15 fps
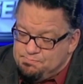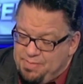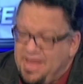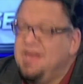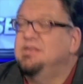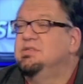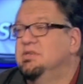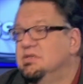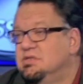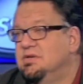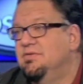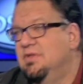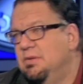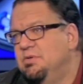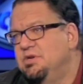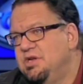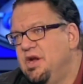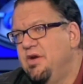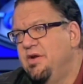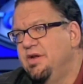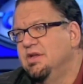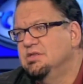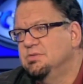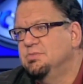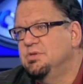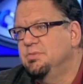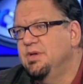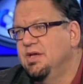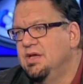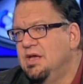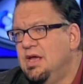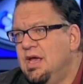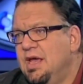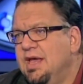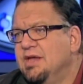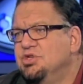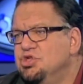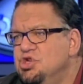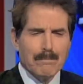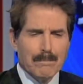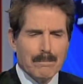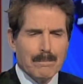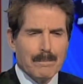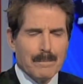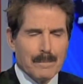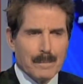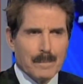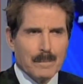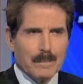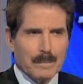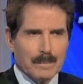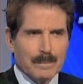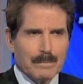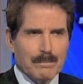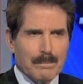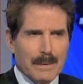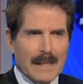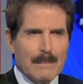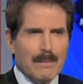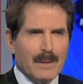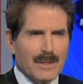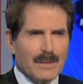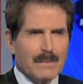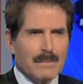basis of libertarianism to me, is not using force. Also,